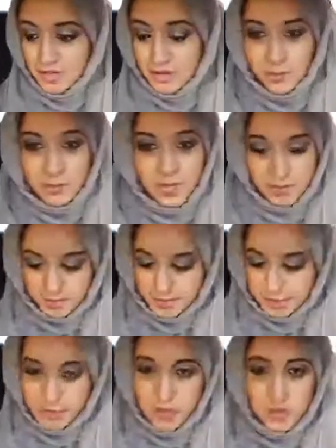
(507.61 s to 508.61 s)
you don't pick up the
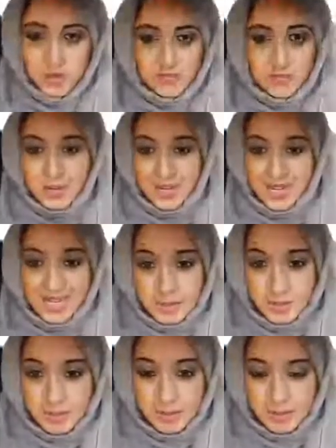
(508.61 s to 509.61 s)
phone, if you don't connect
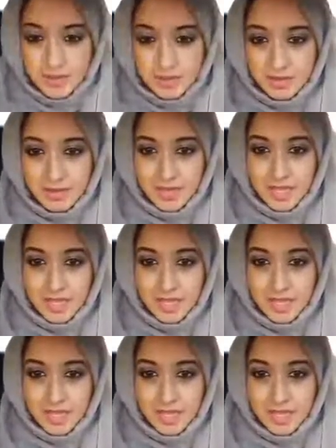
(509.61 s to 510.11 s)
with people,